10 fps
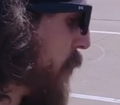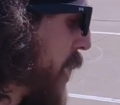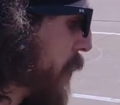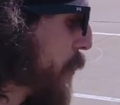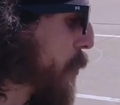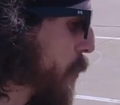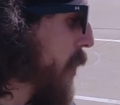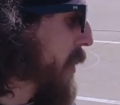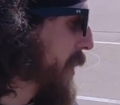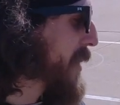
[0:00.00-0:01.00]
if you
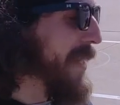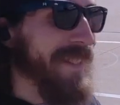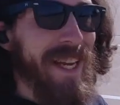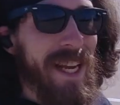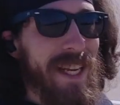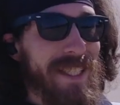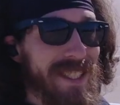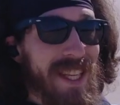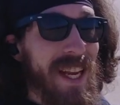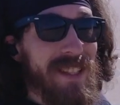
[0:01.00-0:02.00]
want this
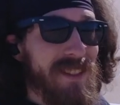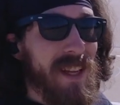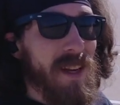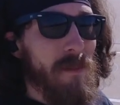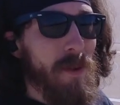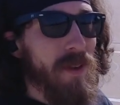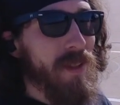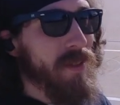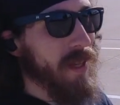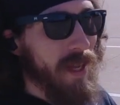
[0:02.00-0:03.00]
exact setup
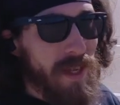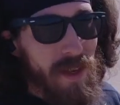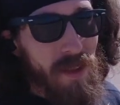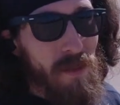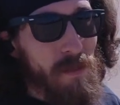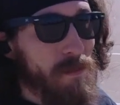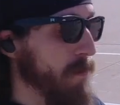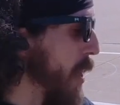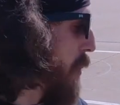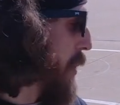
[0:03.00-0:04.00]
on another
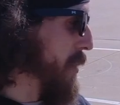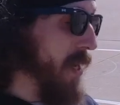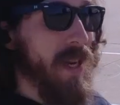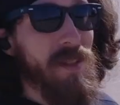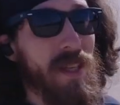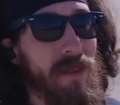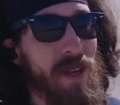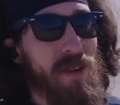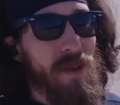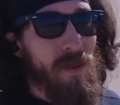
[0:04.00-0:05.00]
model that's not a
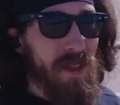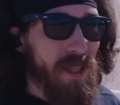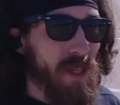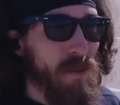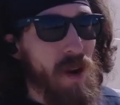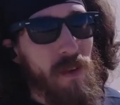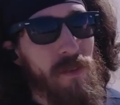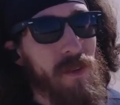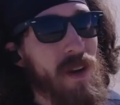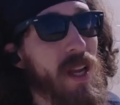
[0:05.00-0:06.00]
CVO, you want the
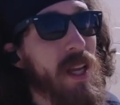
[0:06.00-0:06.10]
Rockford